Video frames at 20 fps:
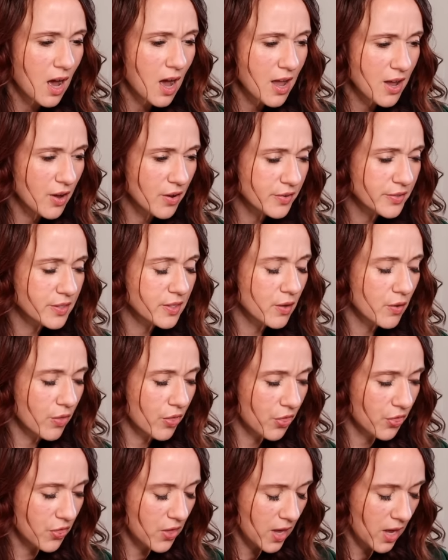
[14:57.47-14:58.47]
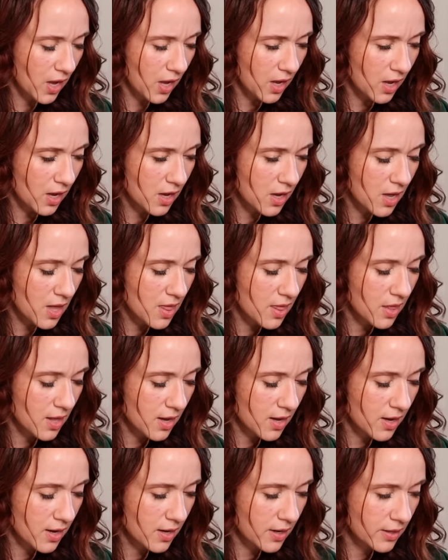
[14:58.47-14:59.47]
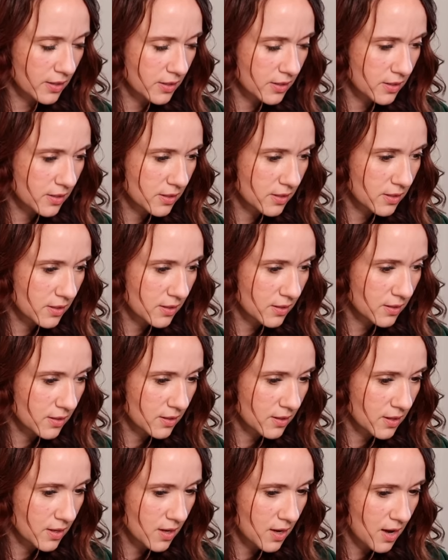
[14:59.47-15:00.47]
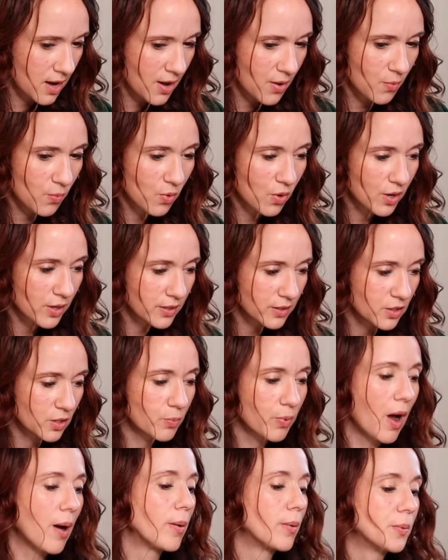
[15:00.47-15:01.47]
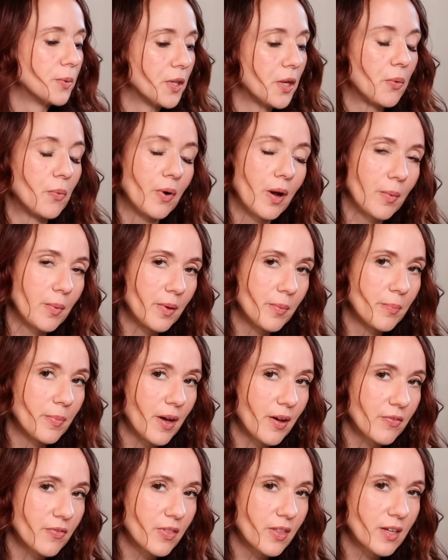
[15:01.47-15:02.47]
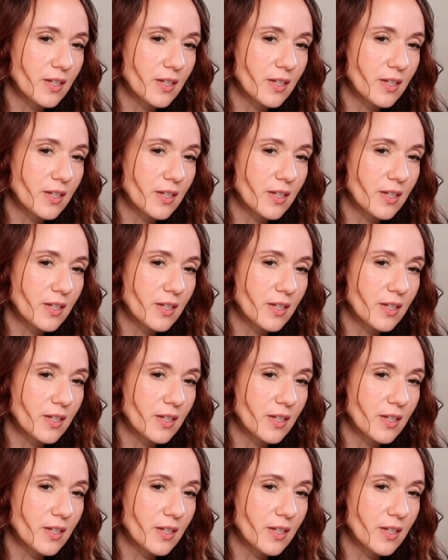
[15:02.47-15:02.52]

I also think that I want to probably rub and buff